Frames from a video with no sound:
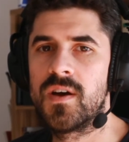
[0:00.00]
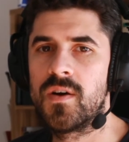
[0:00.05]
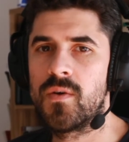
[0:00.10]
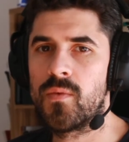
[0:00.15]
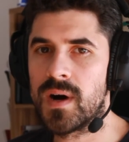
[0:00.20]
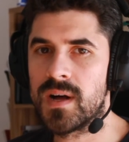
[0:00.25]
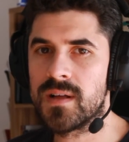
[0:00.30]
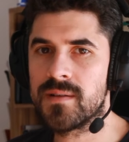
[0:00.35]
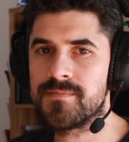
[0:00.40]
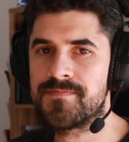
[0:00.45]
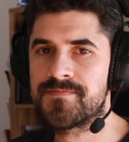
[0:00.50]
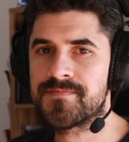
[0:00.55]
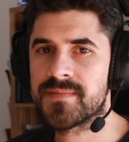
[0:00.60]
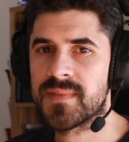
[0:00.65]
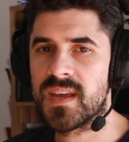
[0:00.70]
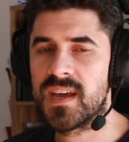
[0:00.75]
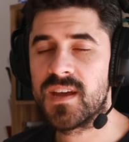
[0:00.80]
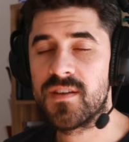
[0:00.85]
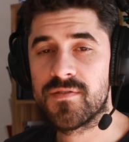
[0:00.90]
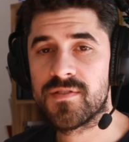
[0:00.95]
Well,
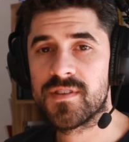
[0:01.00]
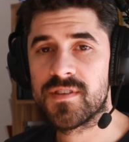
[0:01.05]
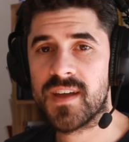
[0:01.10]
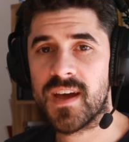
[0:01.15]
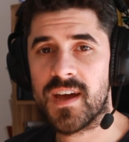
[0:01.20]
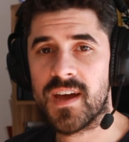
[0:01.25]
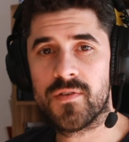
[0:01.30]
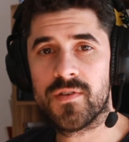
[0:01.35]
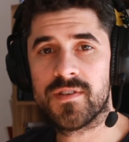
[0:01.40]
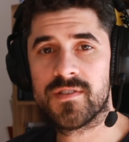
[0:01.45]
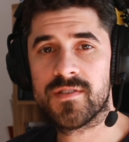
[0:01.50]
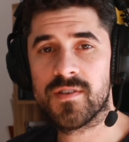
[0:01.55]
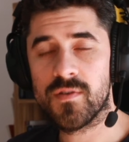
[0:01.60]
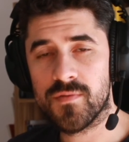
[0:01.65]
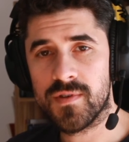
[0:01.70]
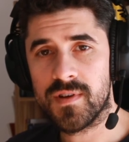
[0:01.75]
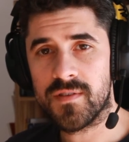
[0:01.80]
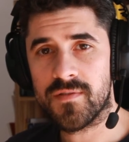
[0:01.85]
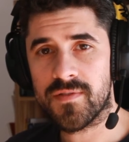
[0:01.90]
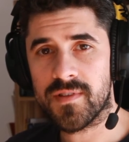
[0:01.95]
if the tire is
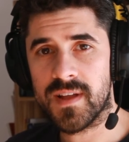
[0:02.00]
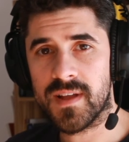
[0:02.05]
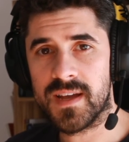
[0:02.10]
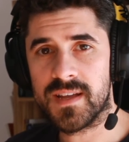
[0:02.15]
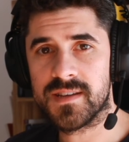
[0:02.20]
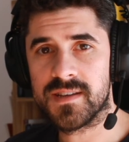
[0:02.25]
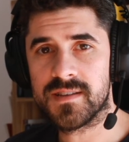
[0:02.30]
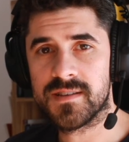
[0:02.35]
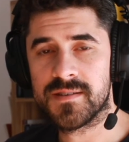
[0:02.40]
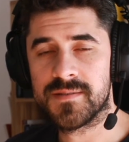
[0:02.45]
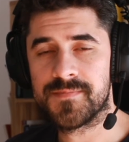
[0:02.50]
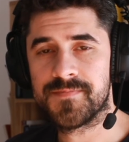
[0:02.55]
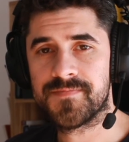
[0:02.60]
overinflated,